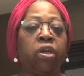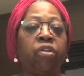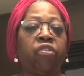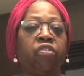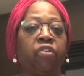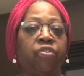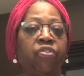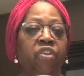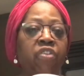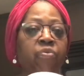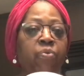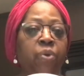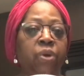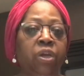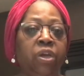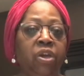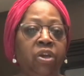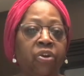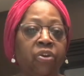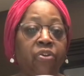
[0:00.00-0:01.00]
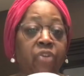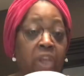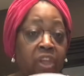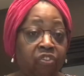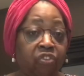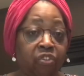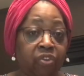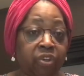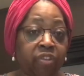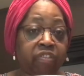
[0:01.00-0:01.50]
So this one here,
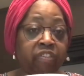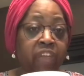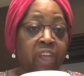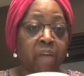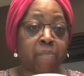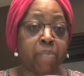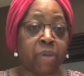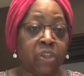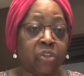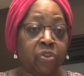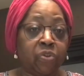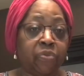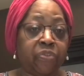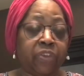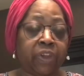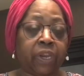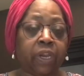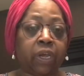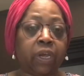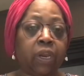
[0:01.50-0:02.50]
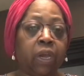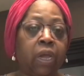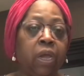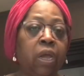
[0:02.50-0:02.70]
as you can see, I've been using it.